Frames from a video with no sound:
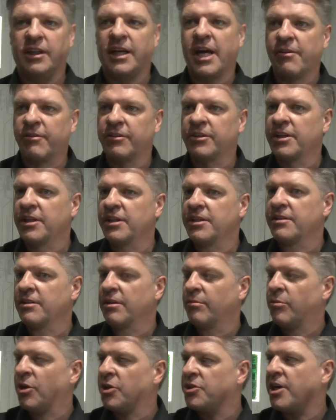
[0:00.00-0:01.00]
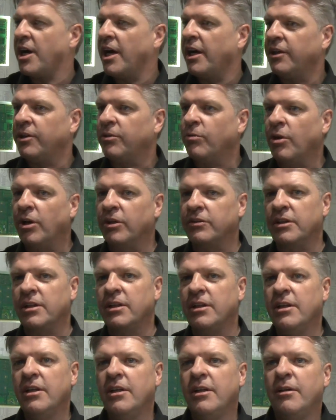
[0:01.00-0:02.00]
guarantees a much higher
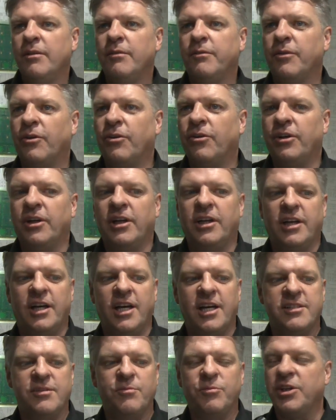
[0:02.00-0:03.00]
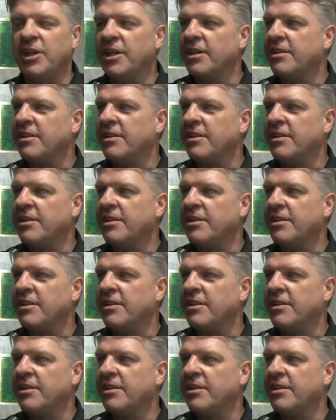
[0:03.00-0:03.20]
quality for uh, SMD